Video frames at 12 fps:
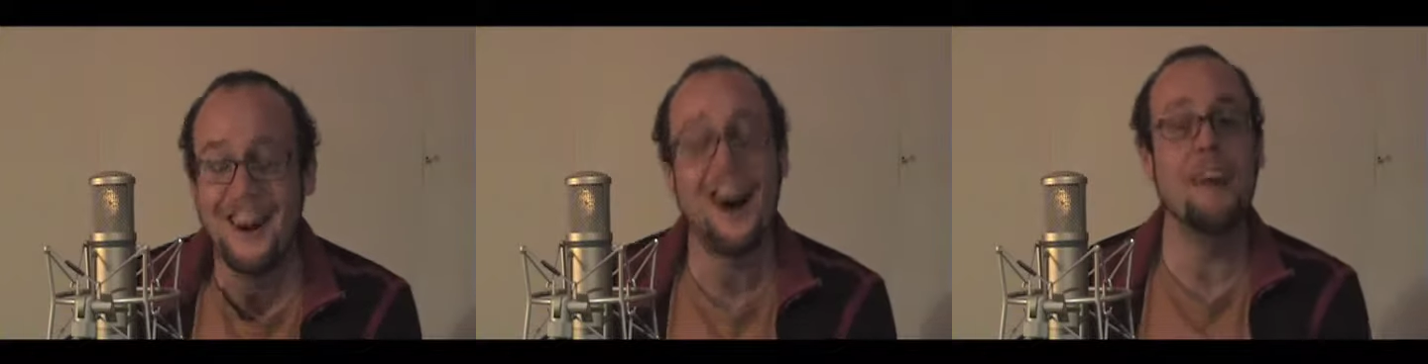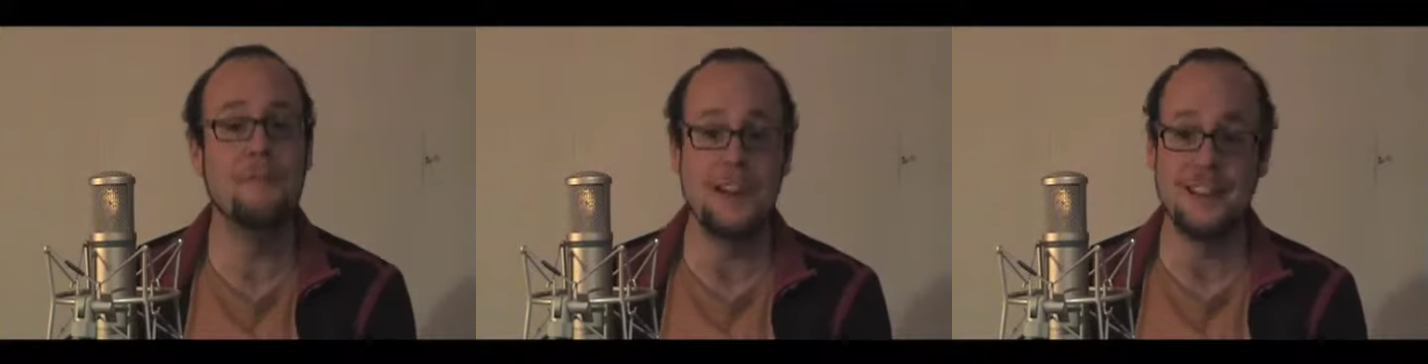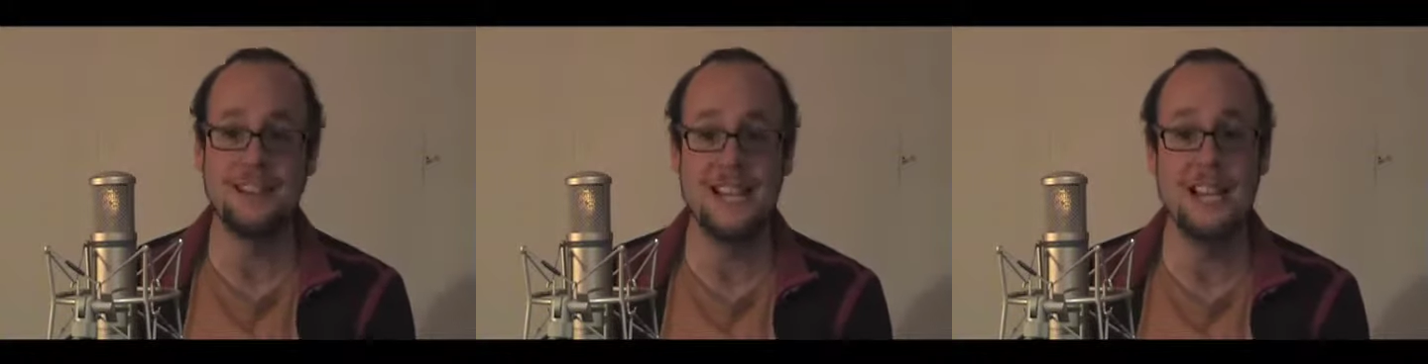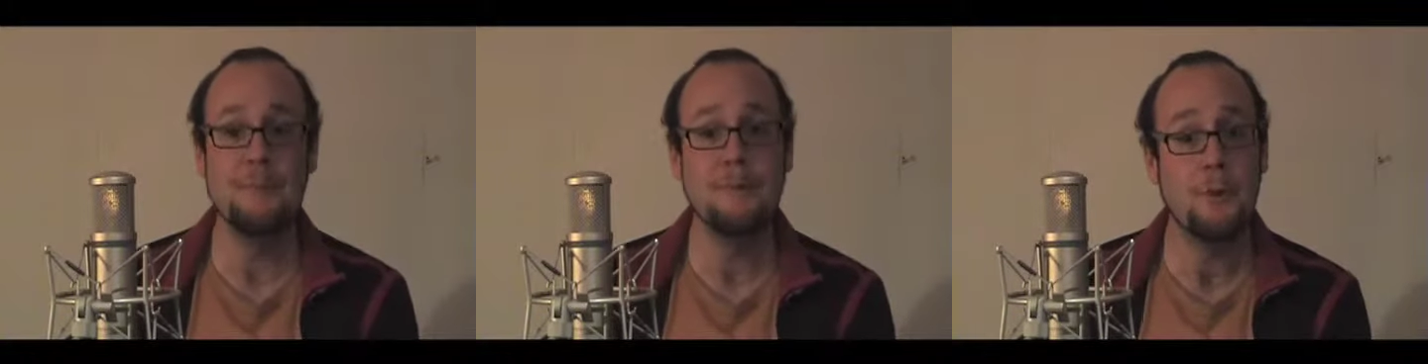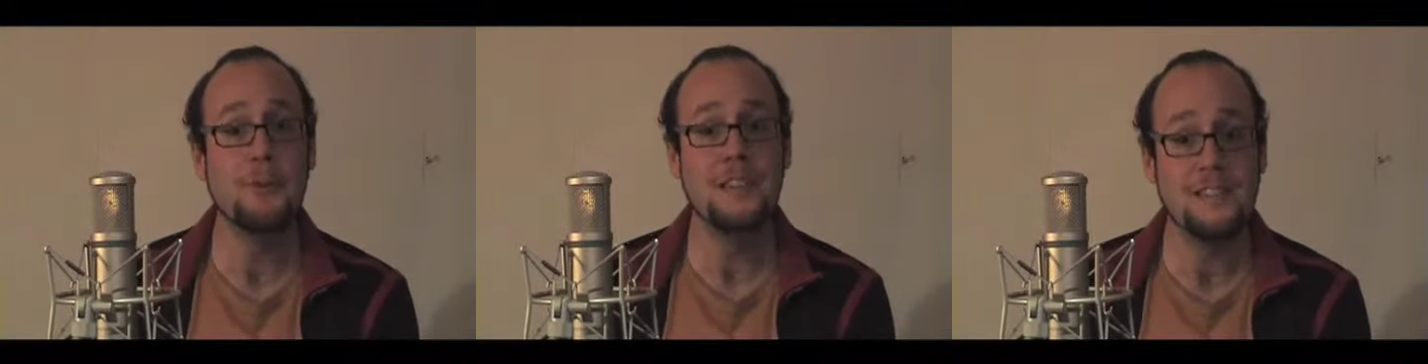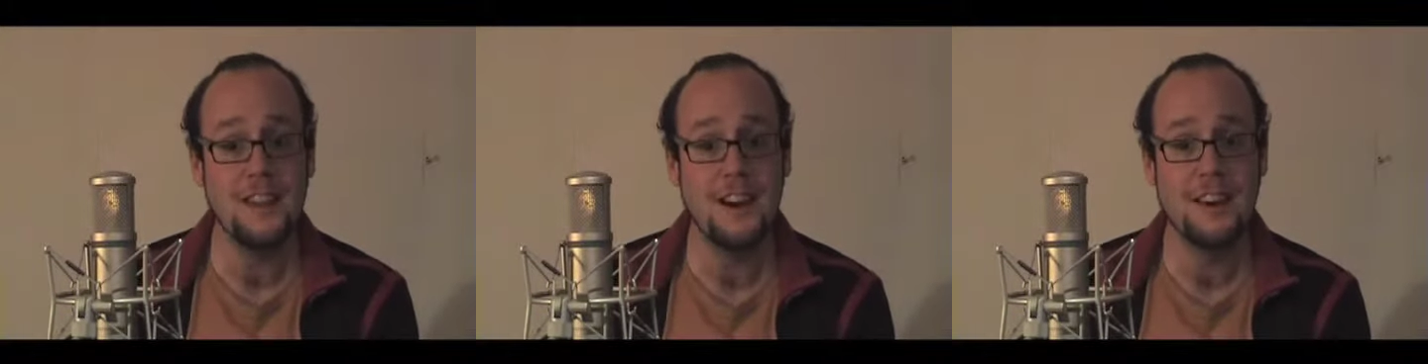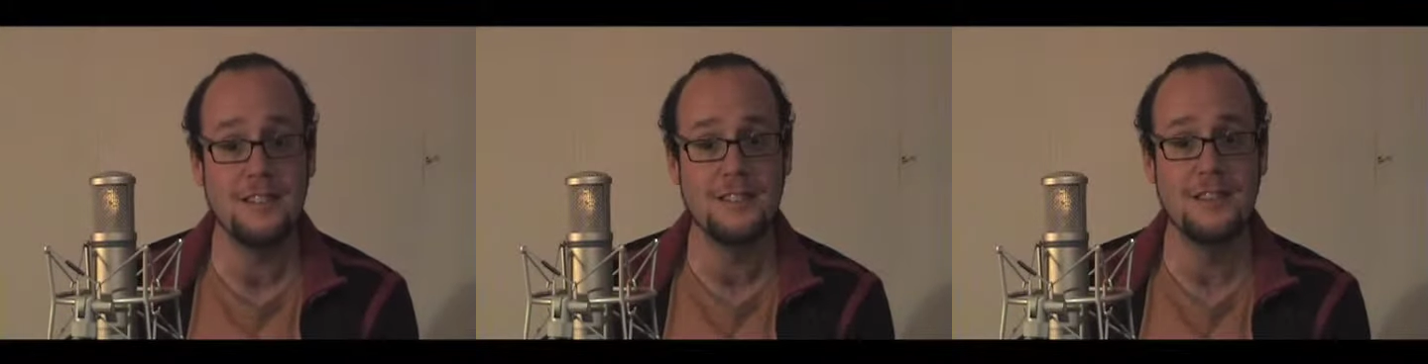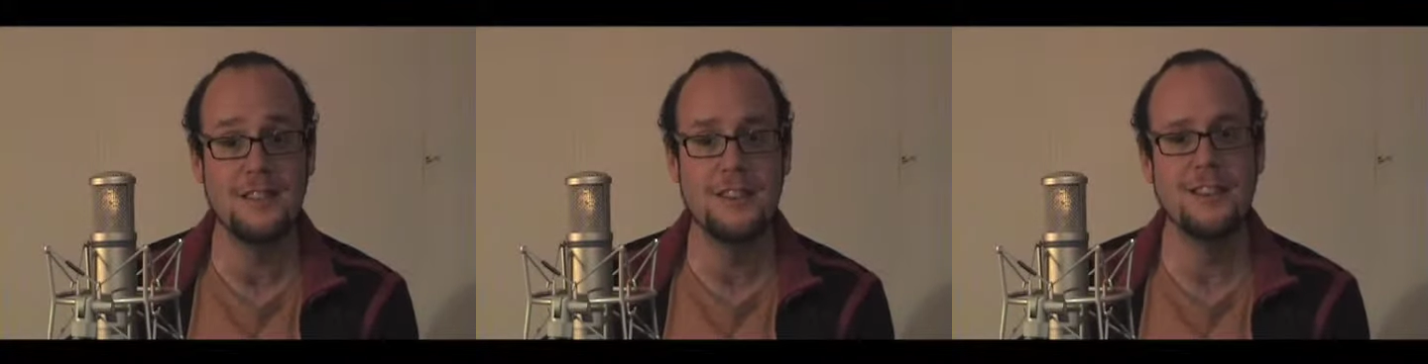I fell asleep before dessert.
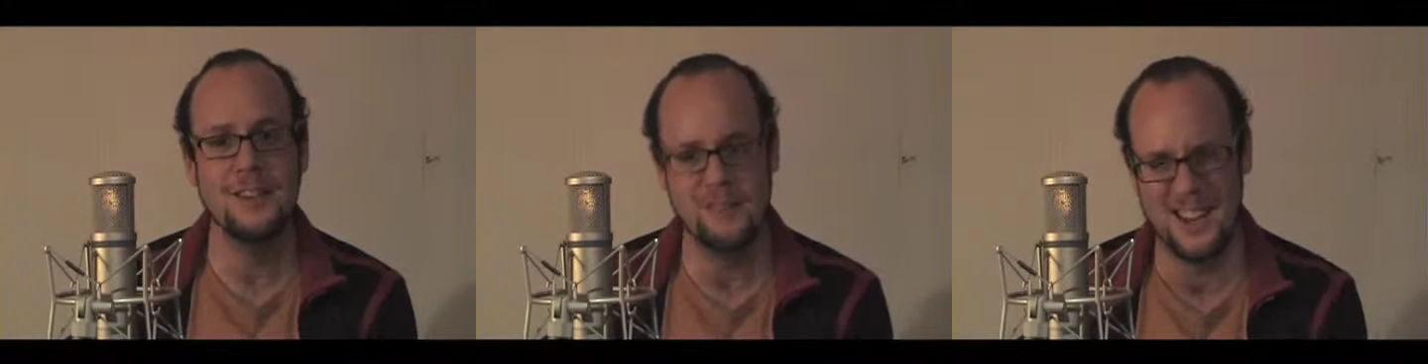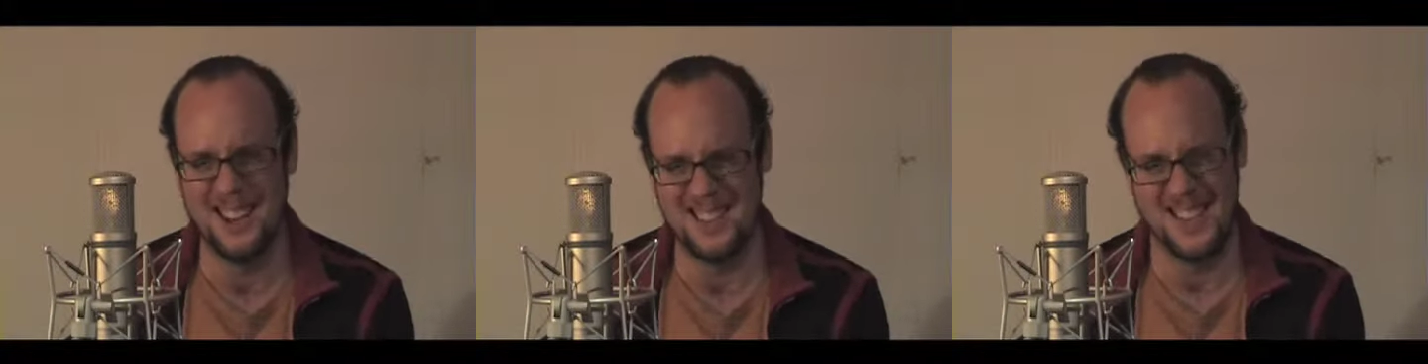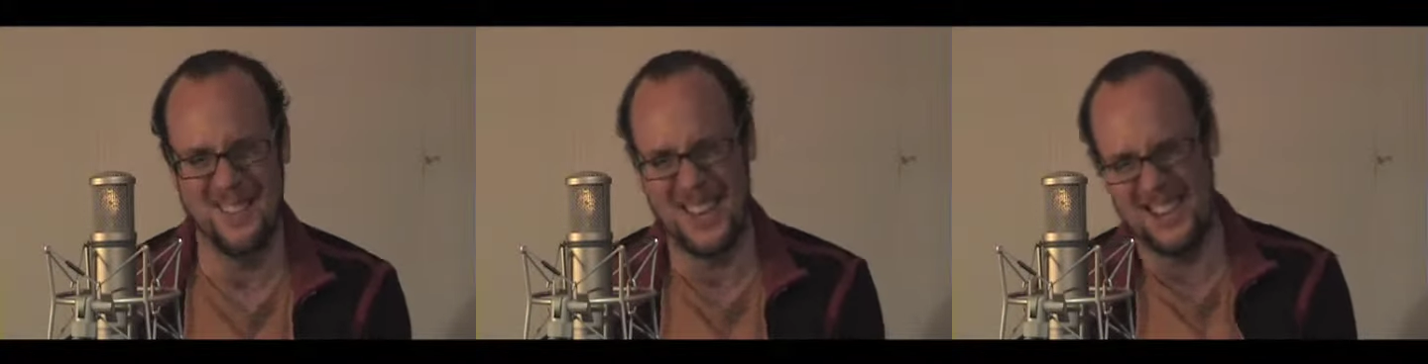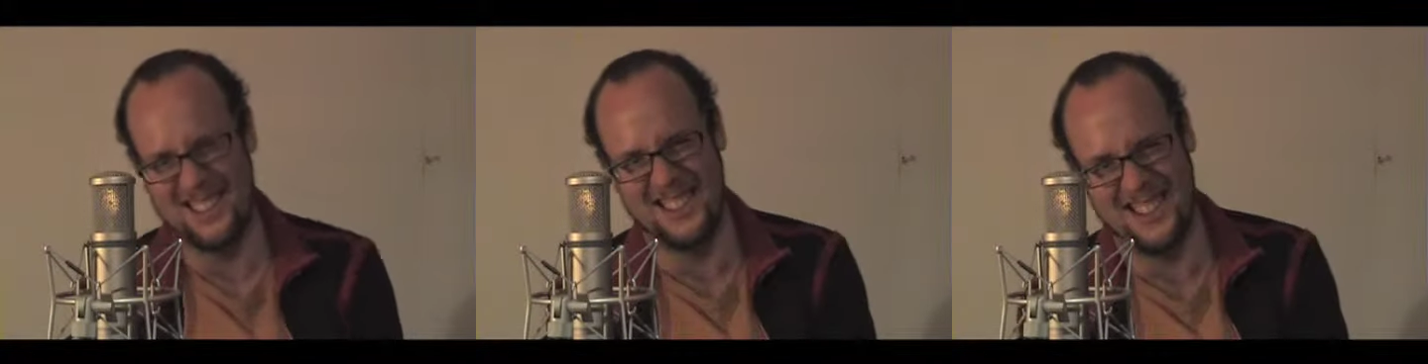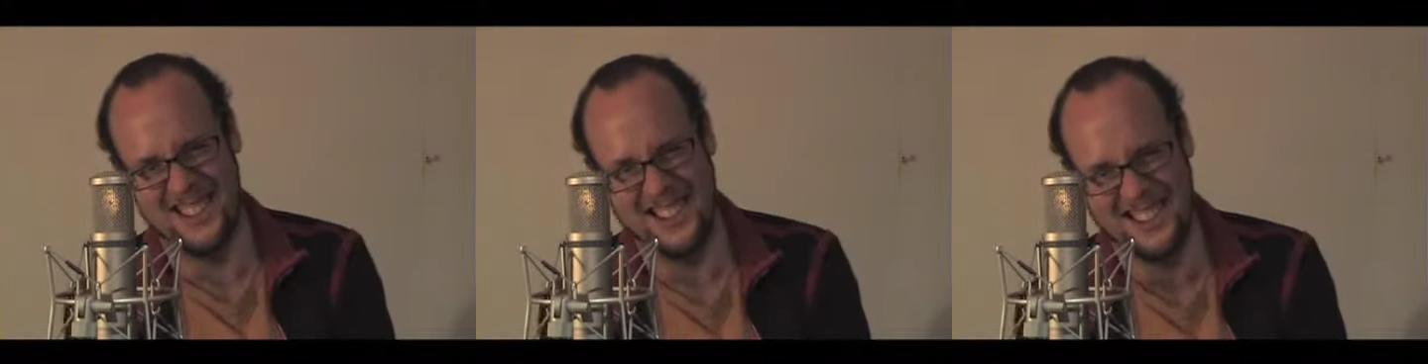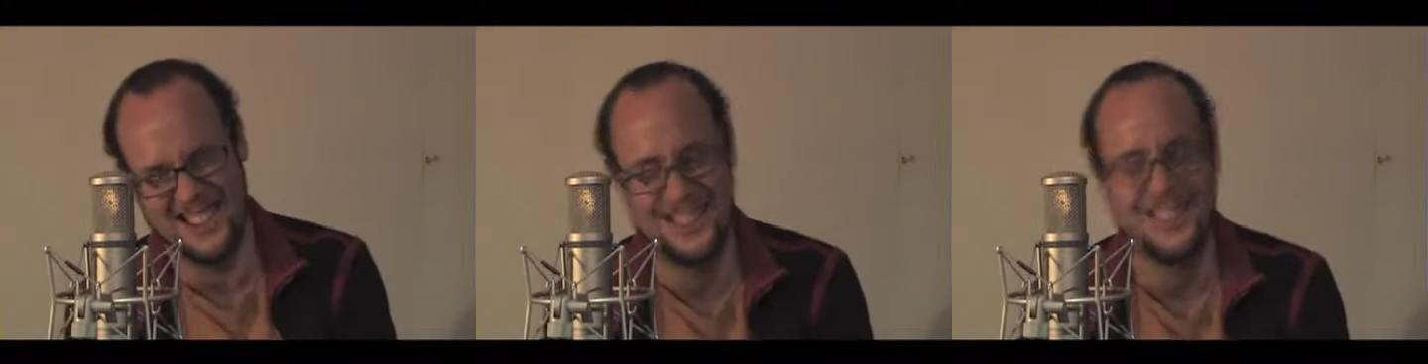You fell asleep outside.